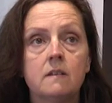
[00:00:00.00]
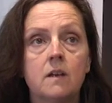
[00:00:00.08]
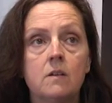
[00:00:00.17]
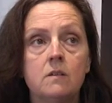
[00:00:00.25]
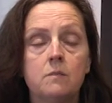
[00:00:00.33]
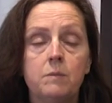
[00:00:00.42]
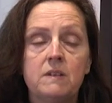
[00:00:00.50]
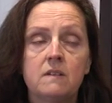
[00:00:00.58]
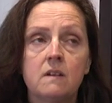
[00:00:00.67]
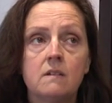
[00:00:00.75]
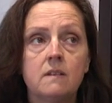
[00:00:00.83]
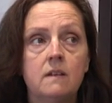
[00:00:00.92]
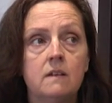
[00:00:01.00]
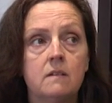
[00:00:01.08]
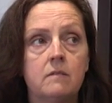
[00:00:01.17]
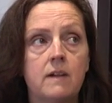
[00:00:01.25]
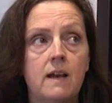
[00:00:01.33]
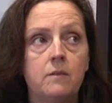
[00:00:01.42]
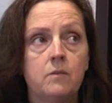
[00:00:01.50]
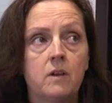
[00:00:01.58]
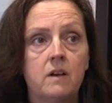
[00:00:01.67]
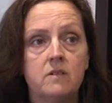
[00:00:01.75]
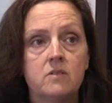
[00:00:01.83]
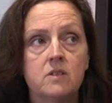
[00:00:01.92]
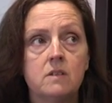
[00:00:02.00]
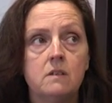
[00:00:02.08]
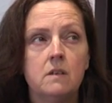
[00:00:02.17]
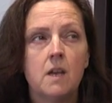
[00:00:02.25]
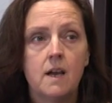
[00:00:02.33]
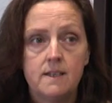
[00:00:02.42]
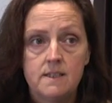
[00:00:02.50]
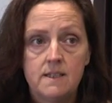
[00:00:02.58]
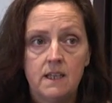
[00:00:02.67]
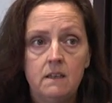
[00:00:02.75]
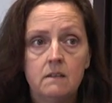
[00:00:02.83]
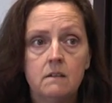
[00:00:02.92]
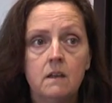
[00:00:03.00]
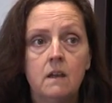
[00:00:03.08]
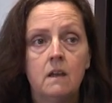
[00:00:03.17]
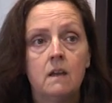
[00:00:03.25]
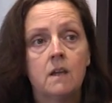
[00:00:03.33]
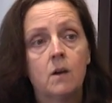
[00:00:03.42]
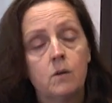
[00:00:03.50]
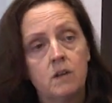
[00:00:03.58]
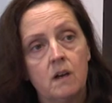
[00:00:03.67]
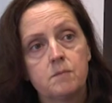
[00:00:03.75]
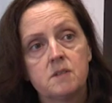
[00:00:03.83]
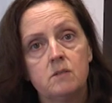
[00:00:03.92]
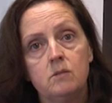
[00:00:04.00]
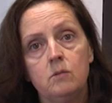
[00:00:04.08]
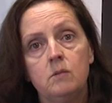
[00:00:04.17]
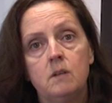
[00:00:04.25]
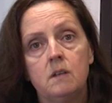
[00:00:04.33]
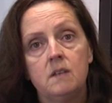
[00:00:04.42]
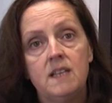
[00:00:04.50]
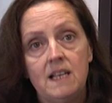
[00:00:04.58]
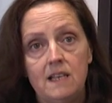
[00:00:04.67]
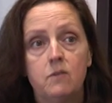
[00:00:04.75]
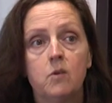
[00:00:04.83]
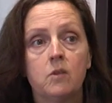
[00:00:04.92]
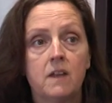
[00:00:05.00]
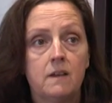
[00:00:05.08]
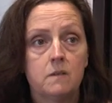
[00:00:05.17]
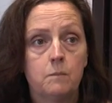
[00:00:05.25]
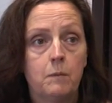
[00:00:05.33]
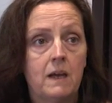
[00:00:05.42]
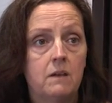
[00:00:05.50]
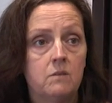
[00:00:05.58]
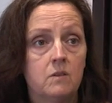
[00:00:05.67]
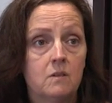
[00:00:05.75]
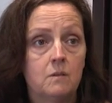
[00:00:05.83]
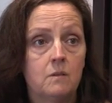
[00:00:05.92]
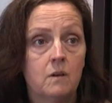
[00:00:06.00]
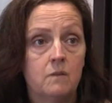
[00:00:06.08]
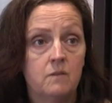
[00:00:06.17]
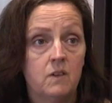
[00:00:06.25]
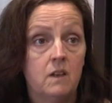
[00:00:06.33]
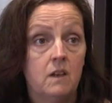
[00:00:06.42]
are going to be starting at around £190, going up to nearly £4,000 for the